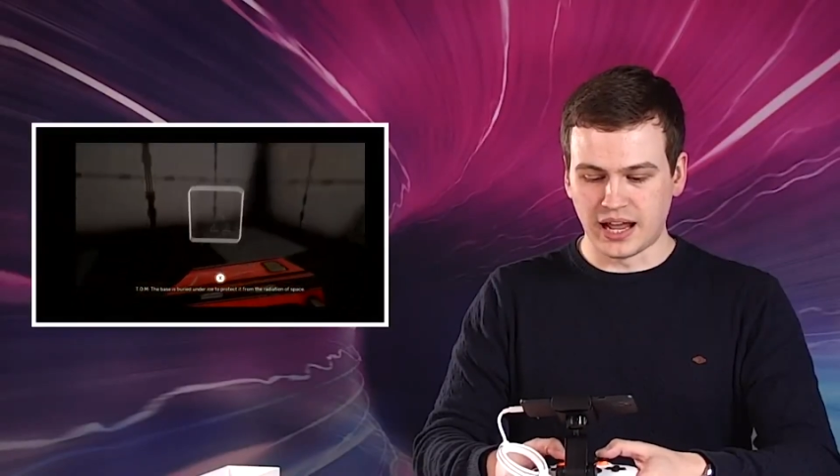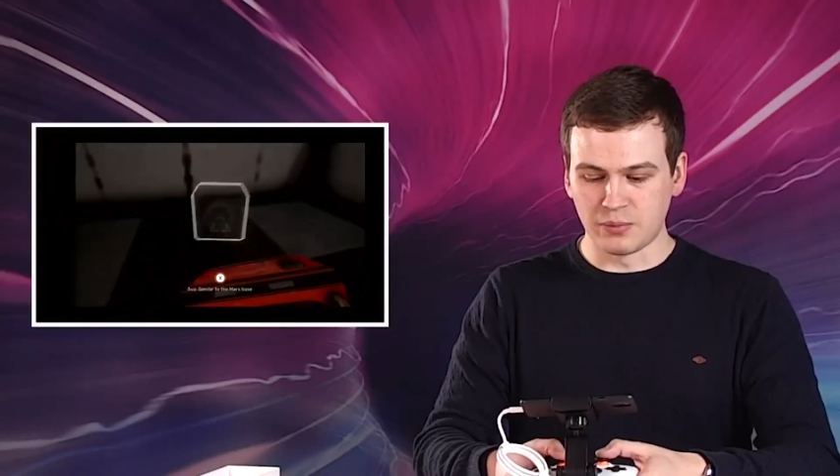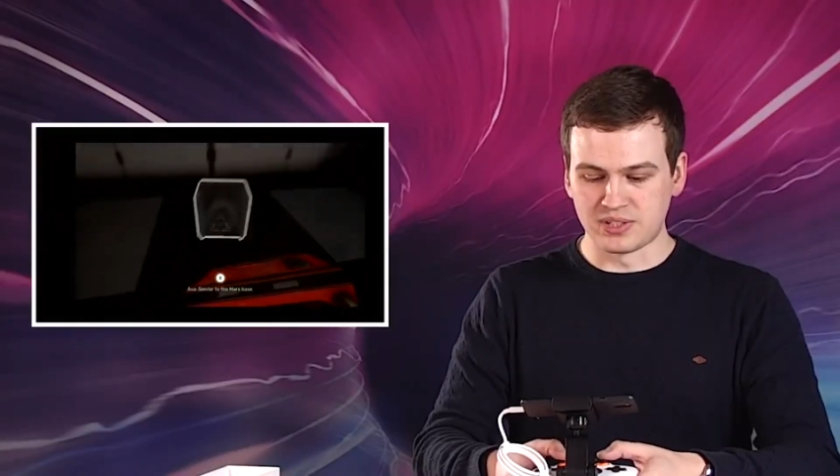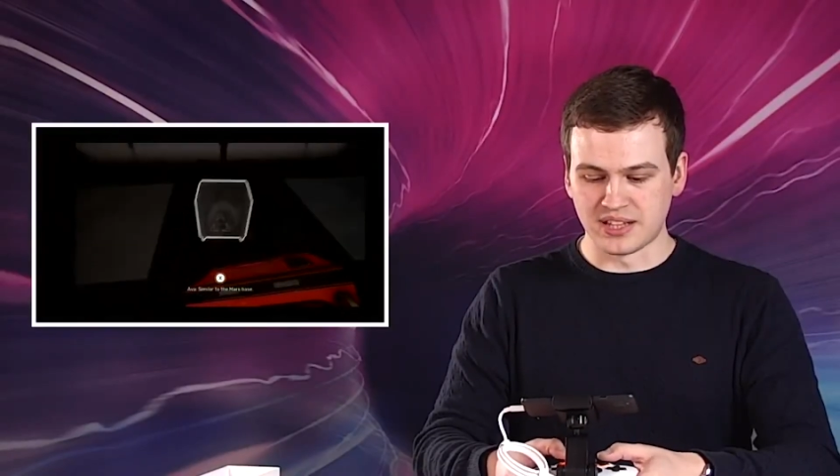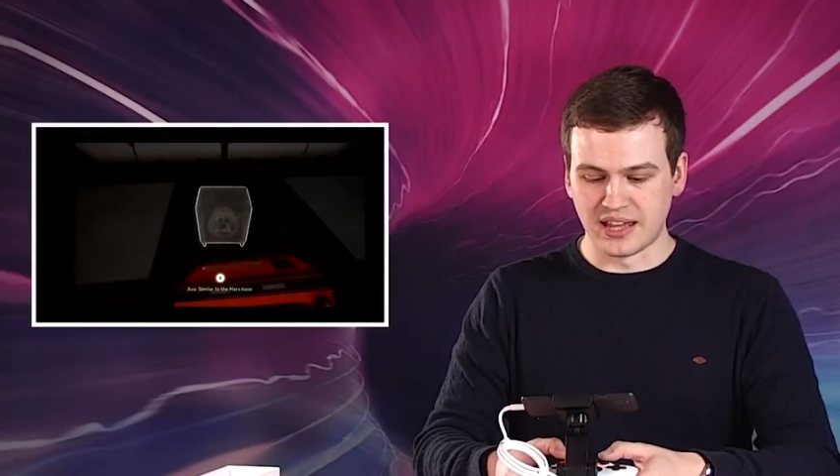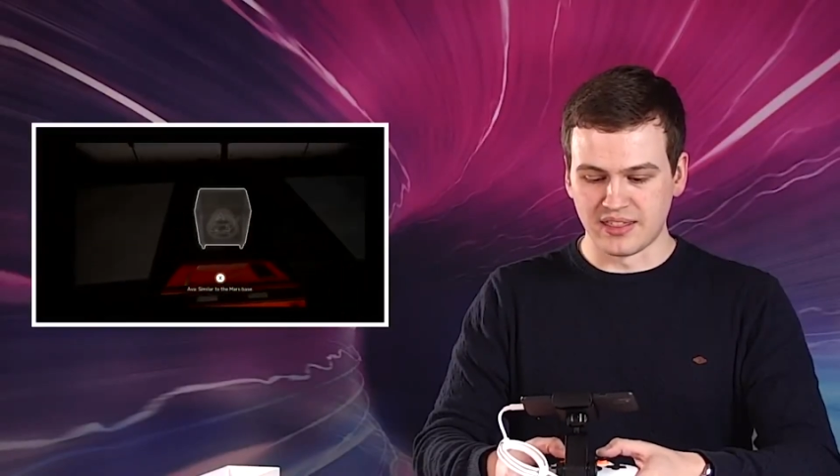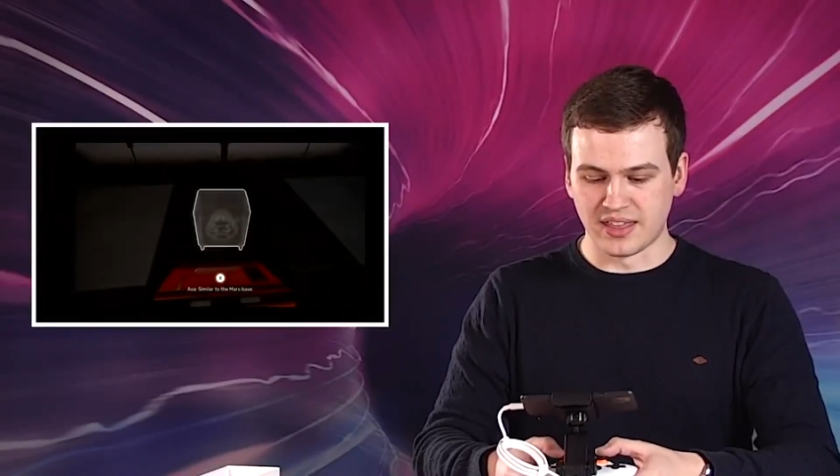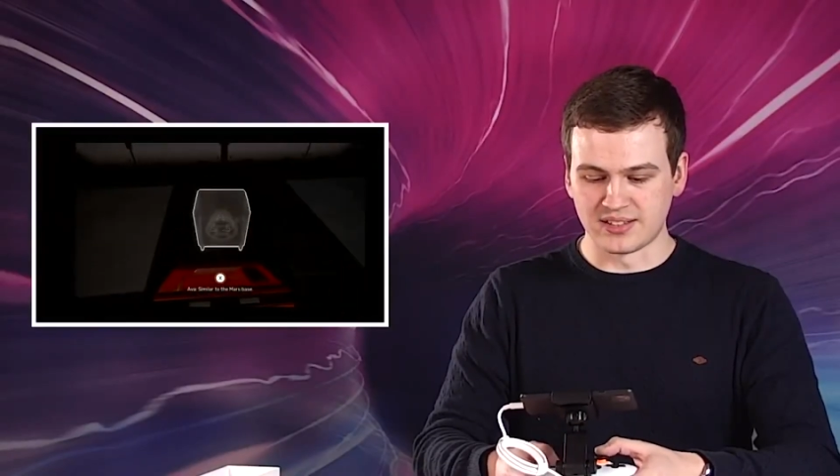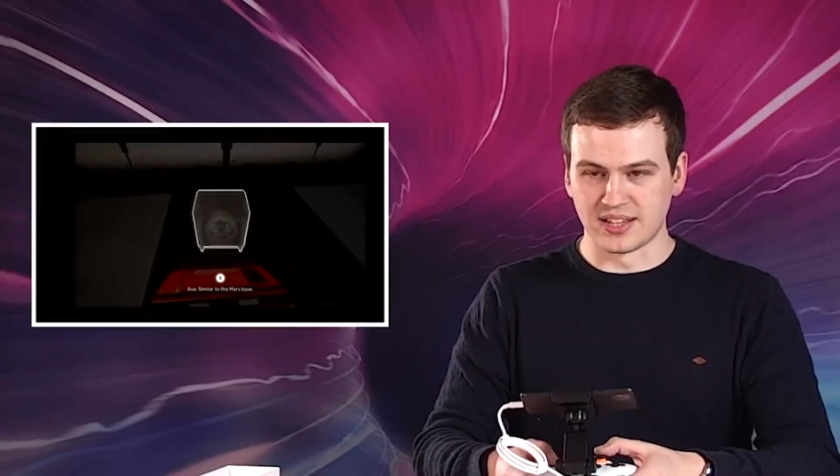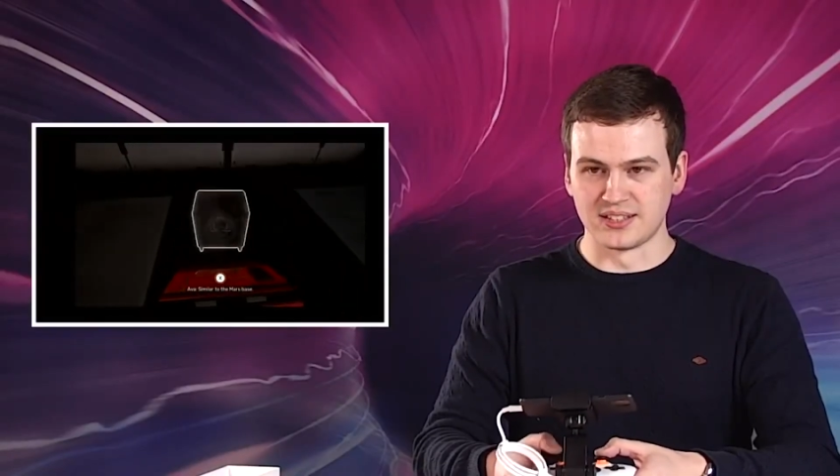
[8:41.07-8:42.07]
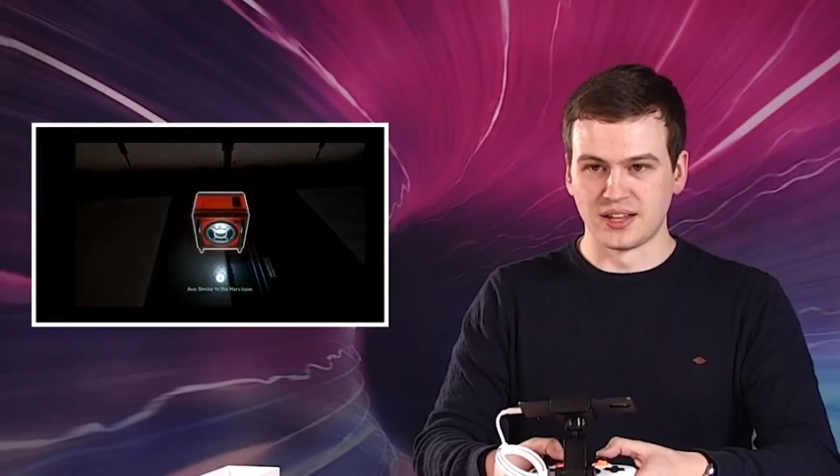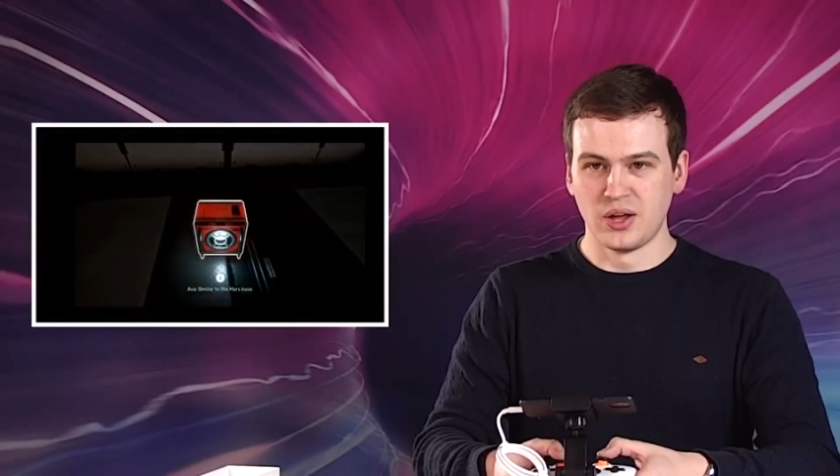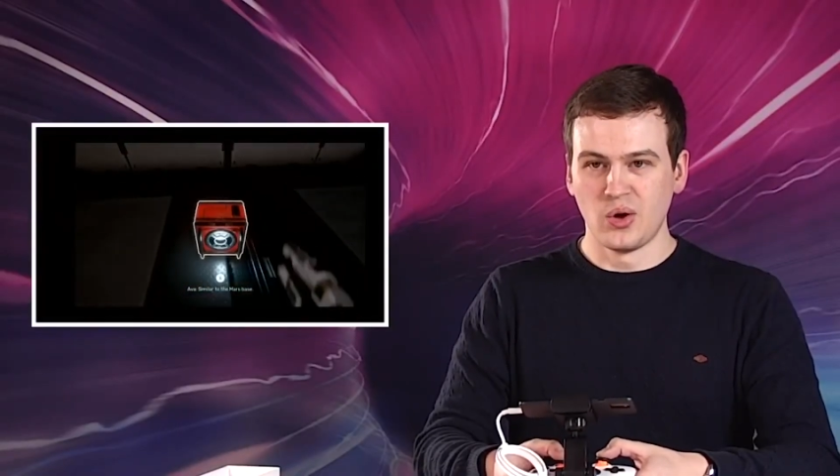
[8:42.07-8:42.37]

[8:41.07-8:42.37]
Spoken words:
I would say this is